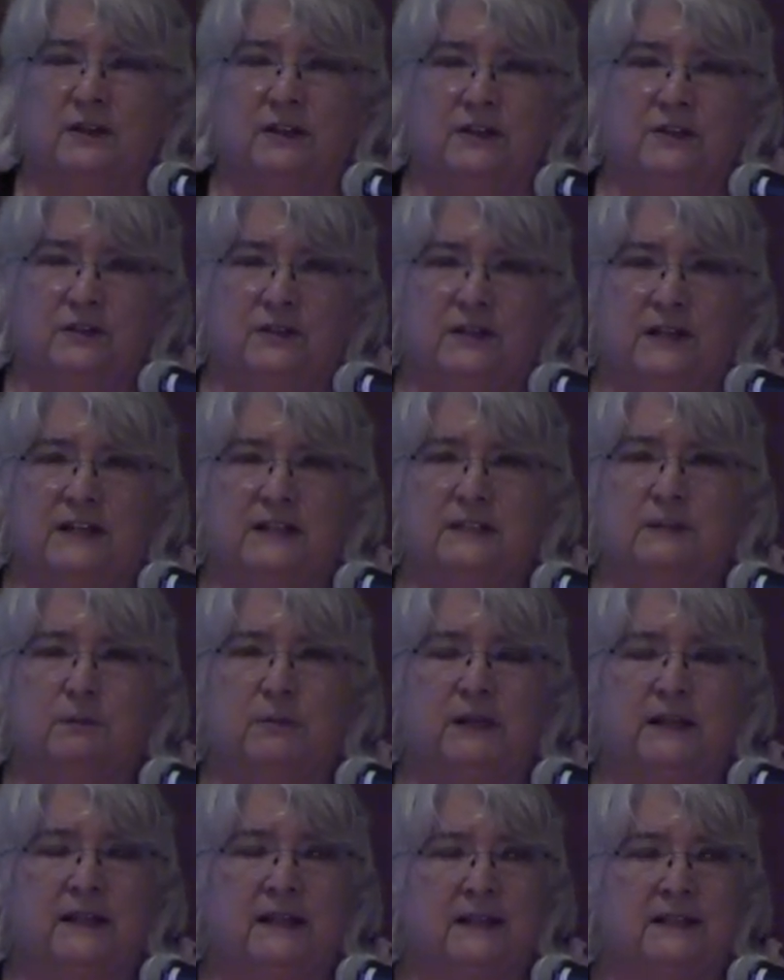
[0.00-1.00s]

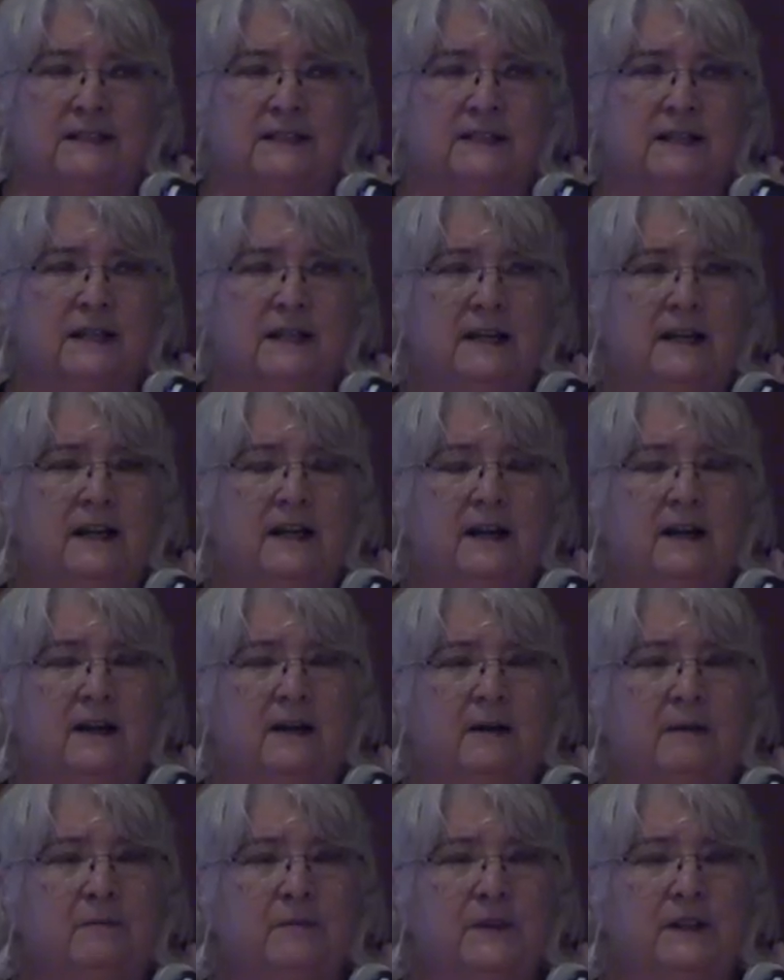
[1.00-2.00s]
transplants.
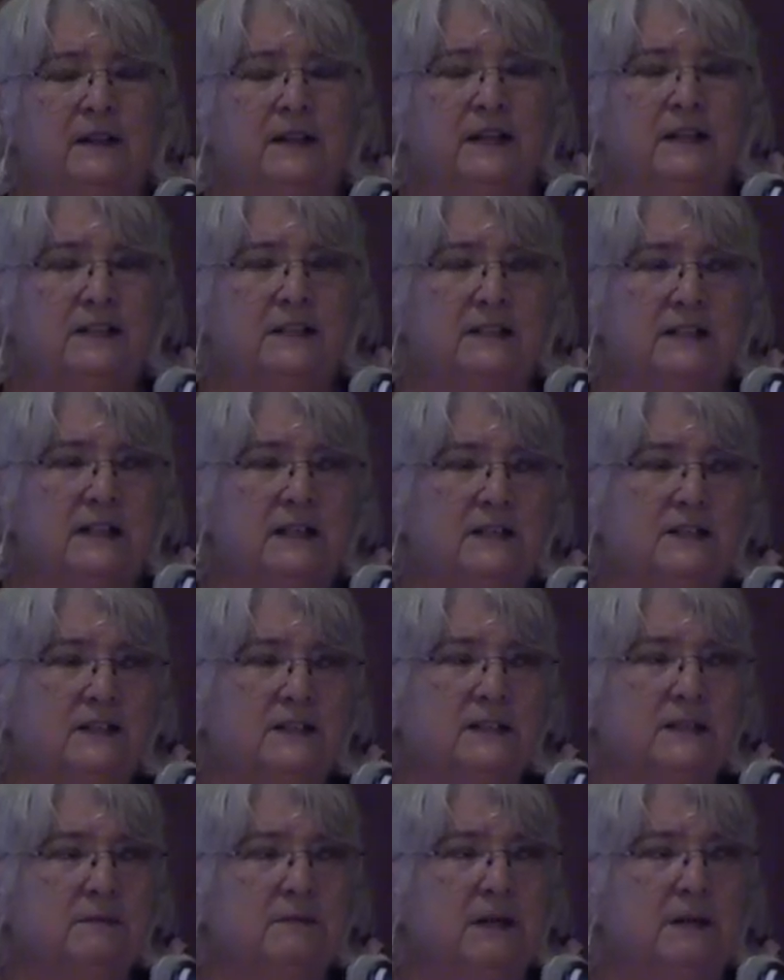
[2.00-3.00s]
The legislature
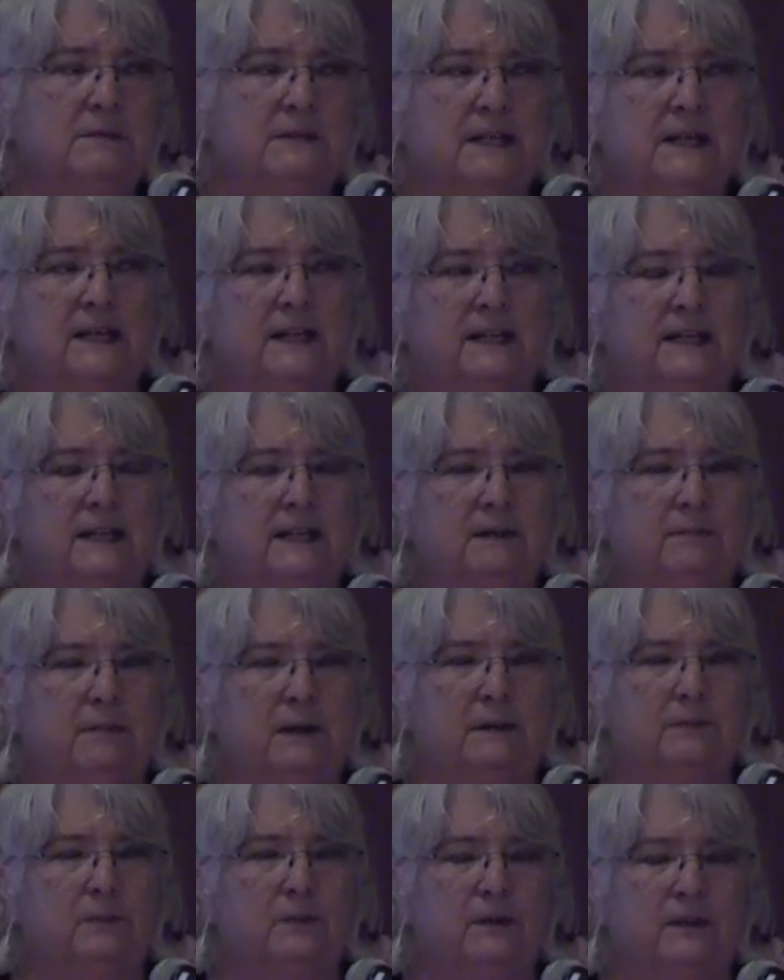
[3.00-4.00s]
sometimes can't keep
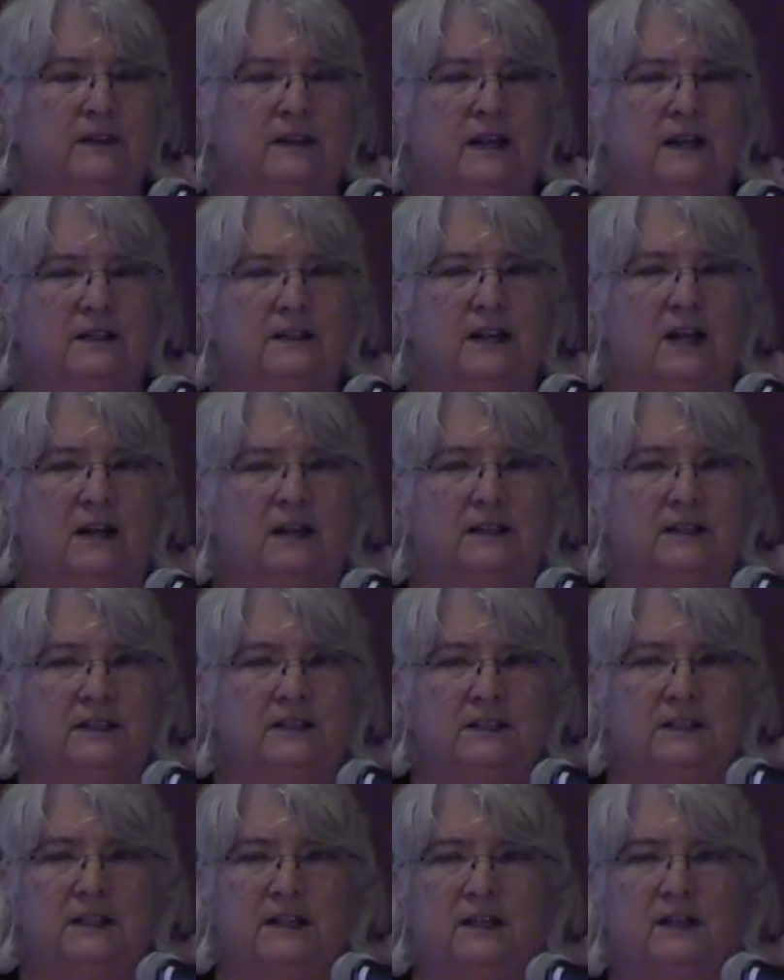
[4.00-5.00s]
up with
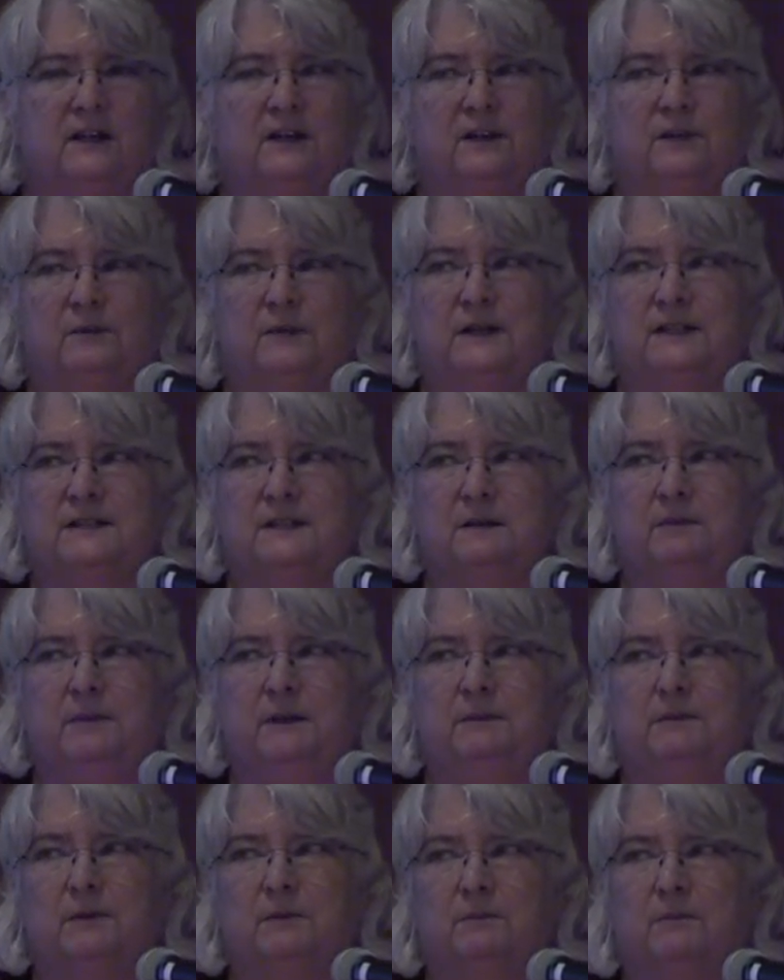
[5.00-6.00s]
technology and all the ways that
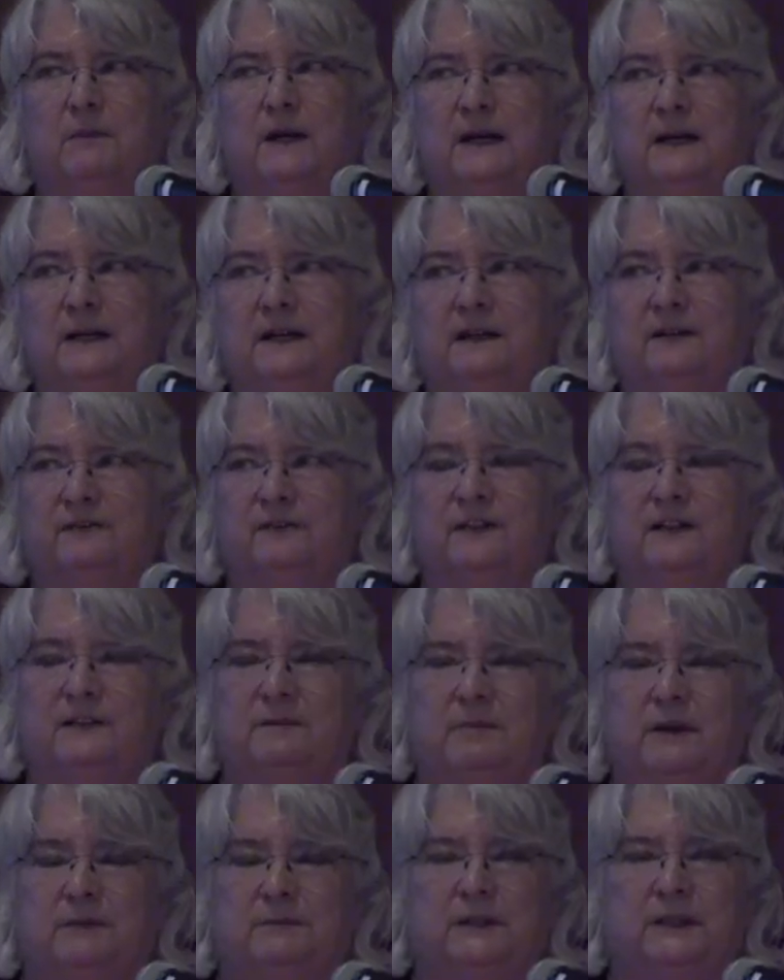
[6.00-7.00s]
people might offend
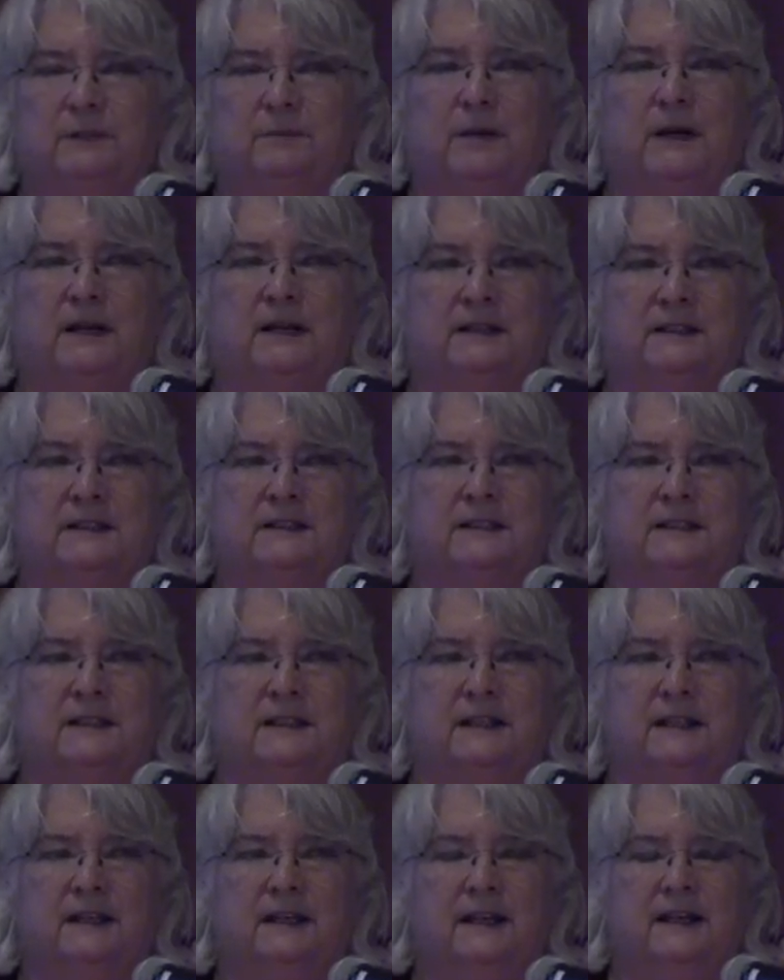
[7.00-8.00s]
public
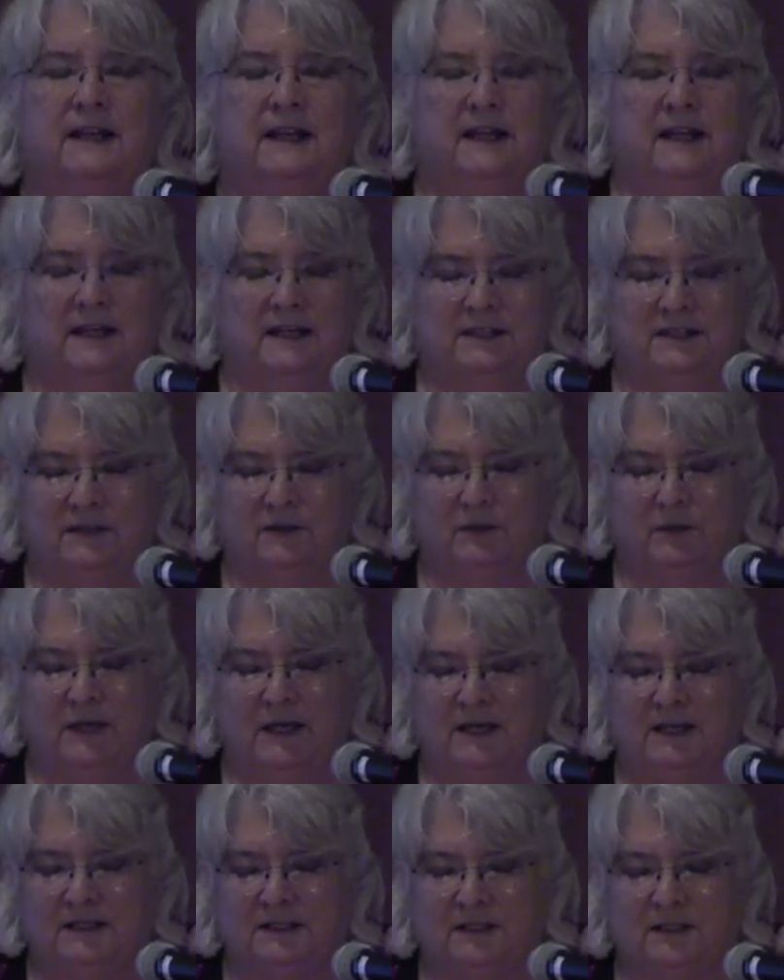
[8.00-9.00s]
policy. And so we
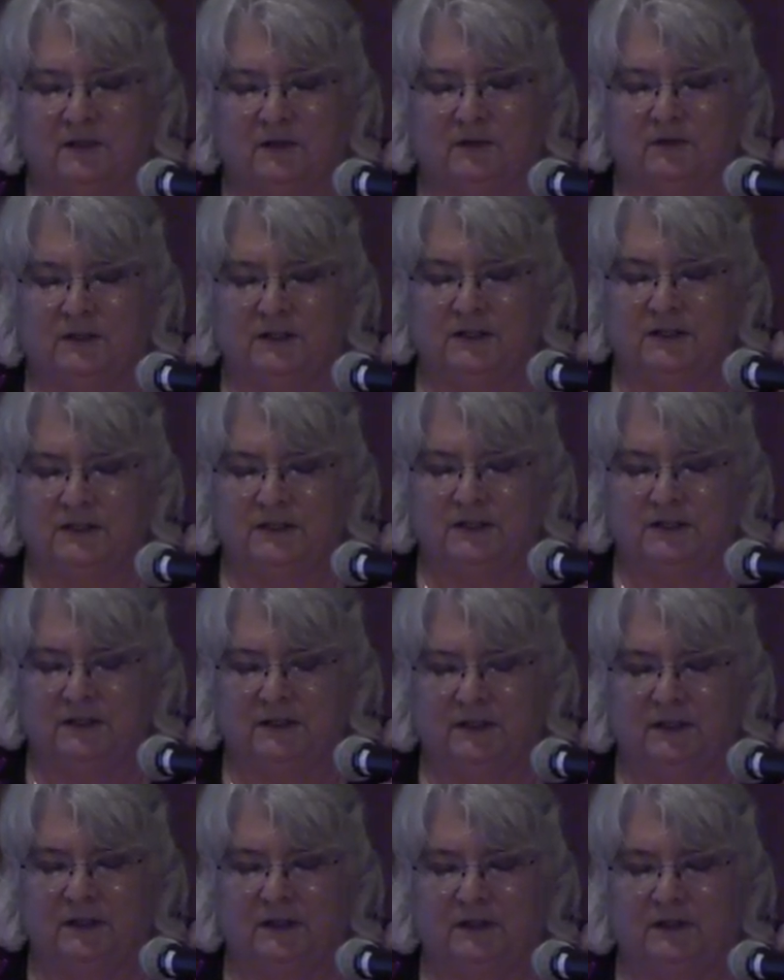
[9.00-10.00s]
ask the courts
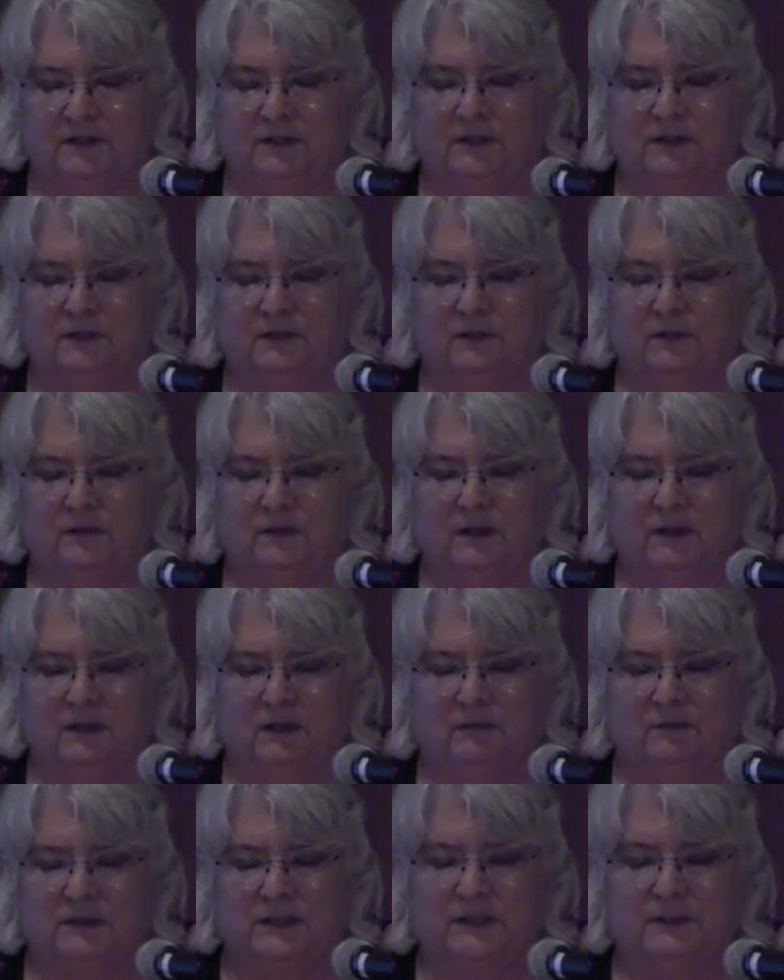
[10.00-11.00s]
to
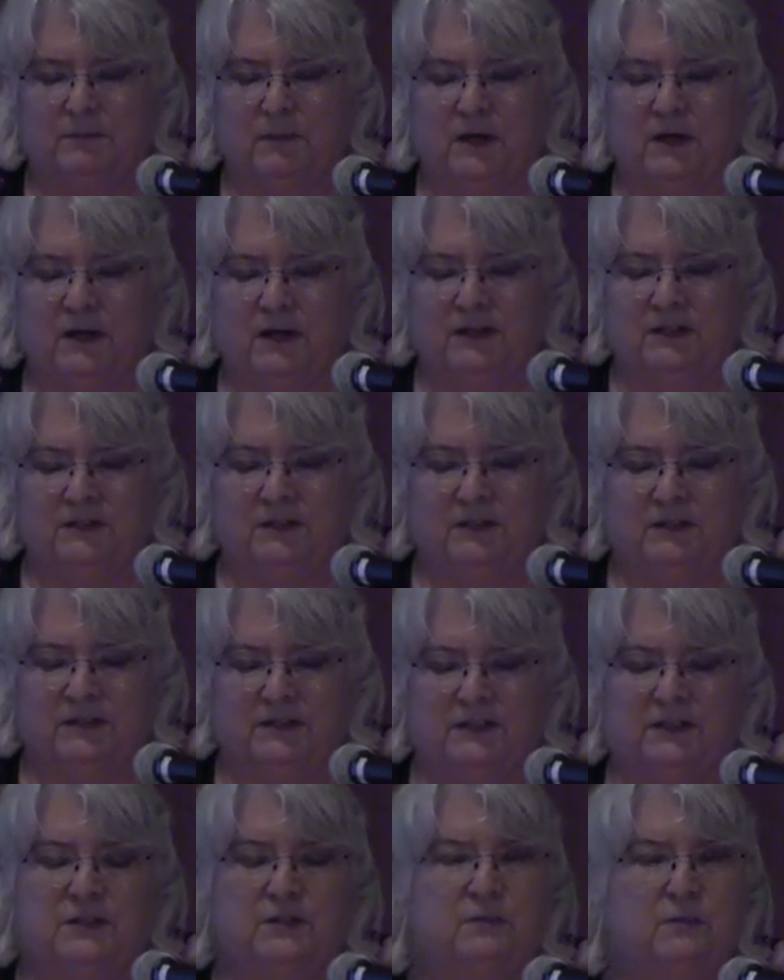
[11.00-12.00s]
respond to
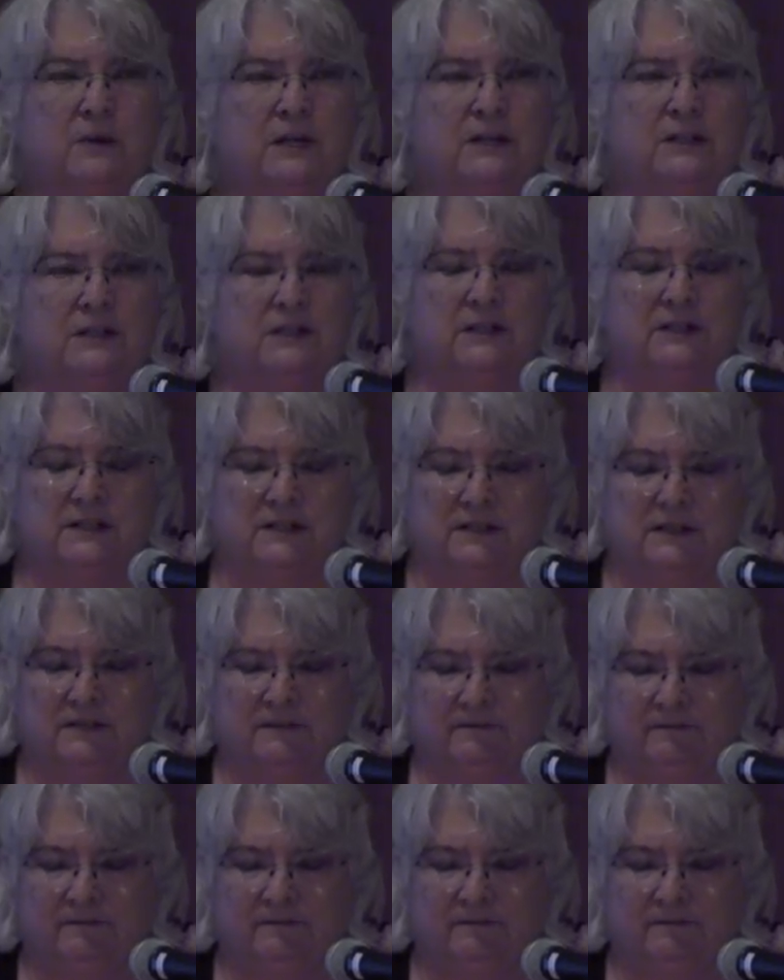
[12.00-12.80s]
situations.